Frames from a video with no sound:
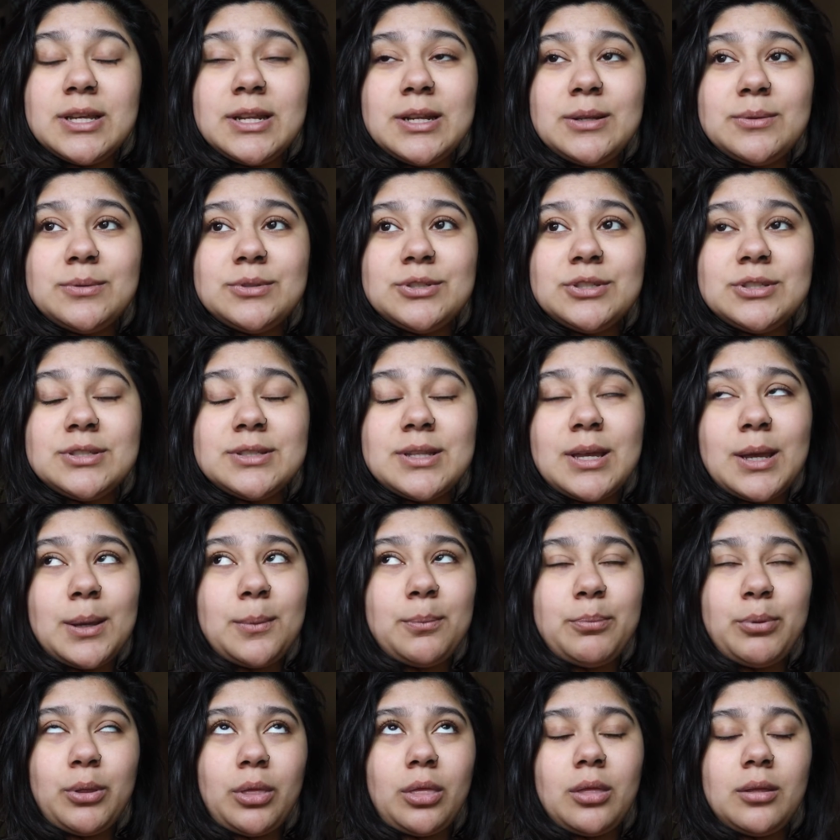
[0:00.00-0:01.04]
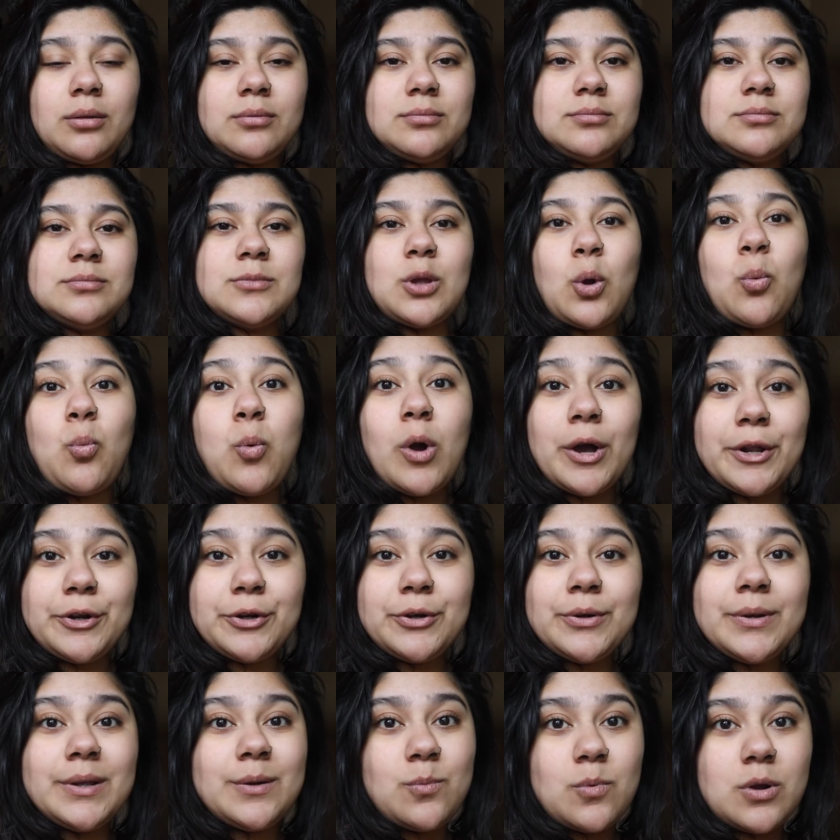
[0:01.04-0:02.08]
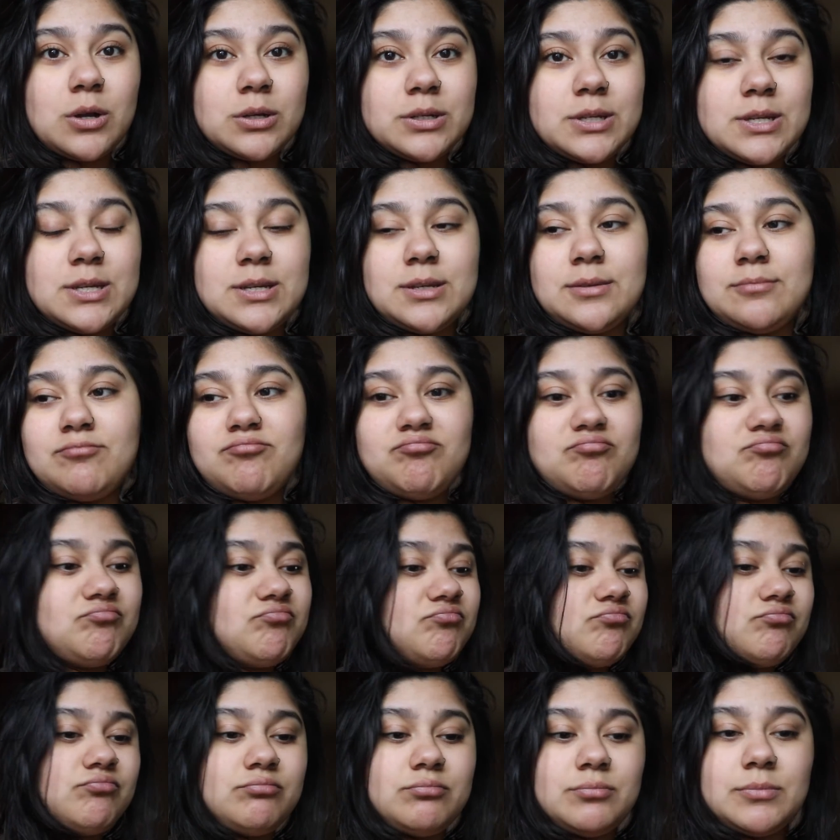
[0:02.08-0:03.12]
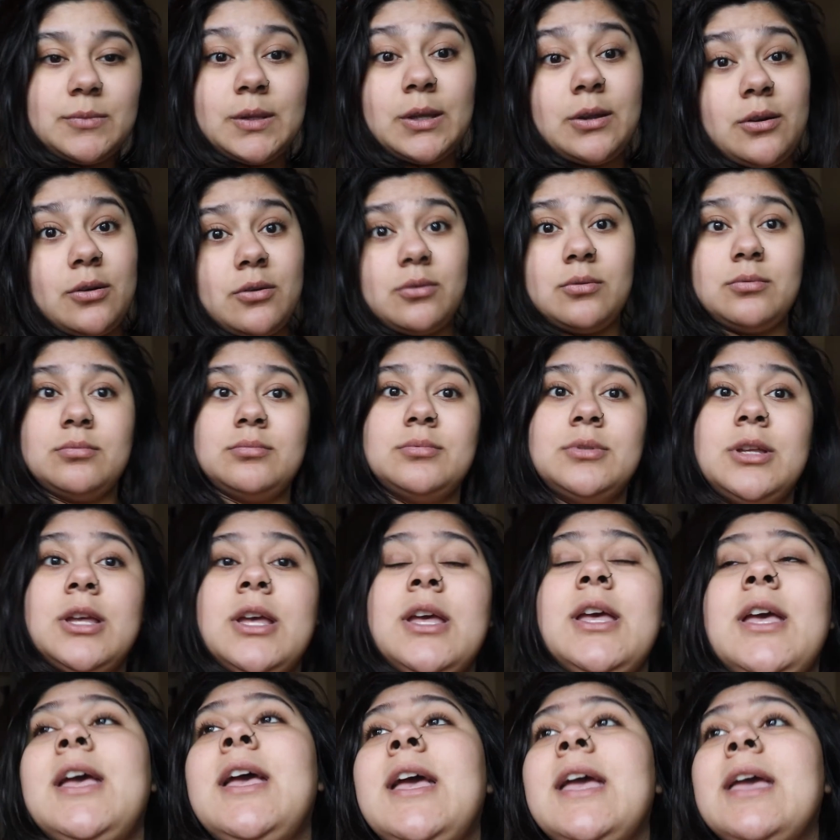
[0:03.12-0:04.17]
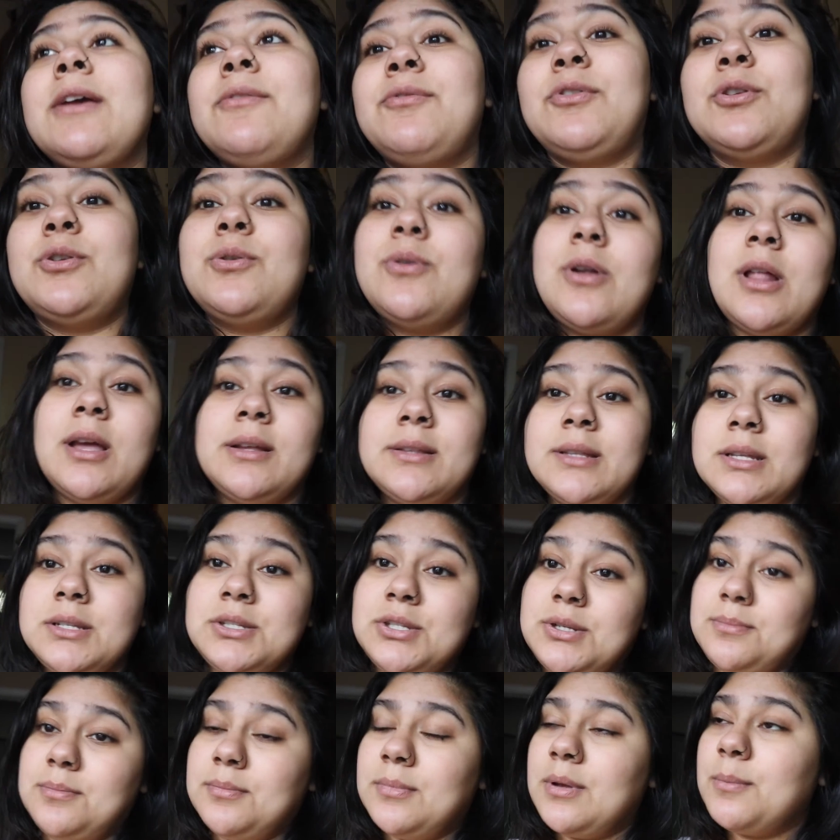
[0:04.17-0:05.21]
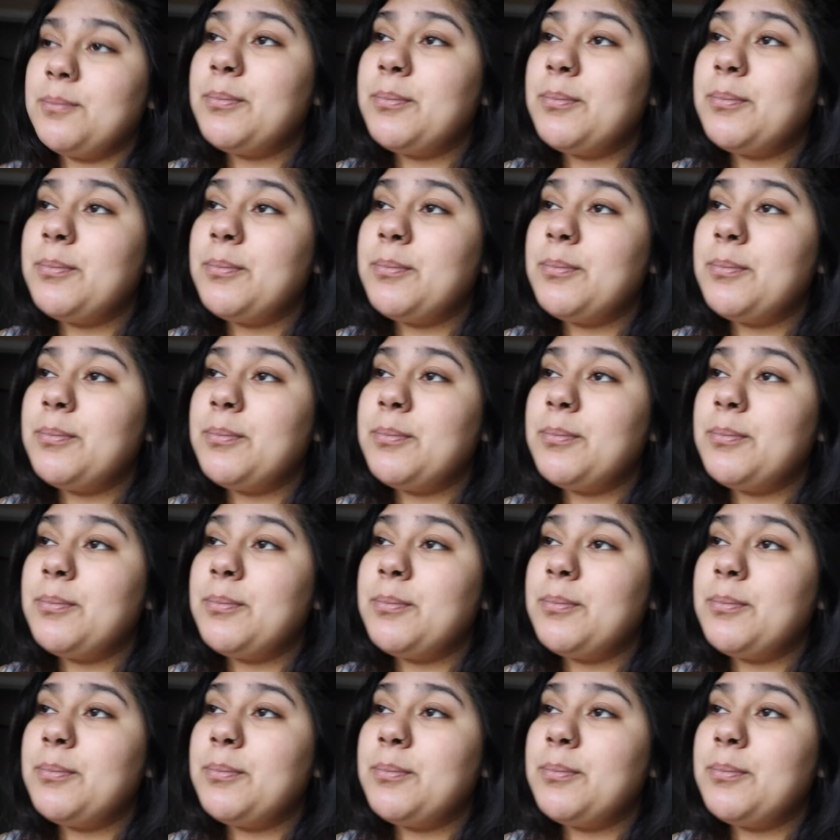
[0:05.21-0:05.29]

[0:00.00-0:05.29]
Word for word: And it was just like water and walking, girl, if you don't like the gym.